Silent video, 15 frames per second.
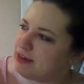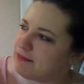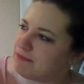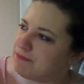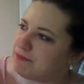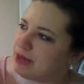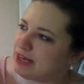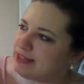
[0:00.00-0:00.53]

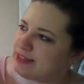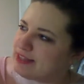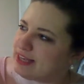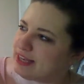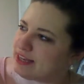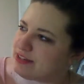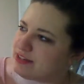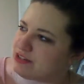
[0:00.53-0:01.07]

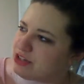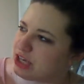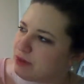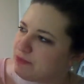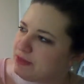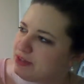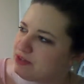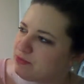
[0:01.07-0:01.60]
Bonsai is a
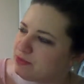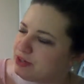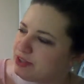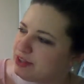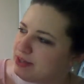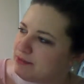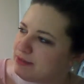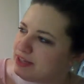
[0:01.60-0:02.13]
Japanese word
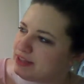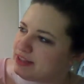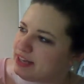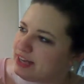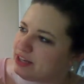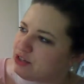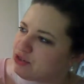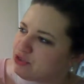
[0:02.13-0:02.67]
that means
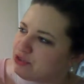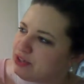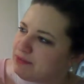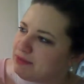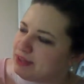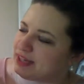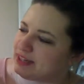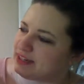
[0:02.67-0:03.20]
a tree
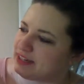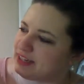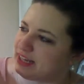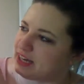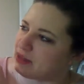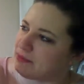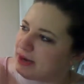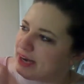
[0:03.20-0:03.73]
planted in
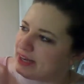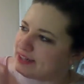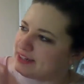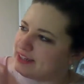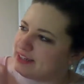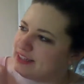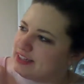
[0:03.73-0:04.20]
a pot.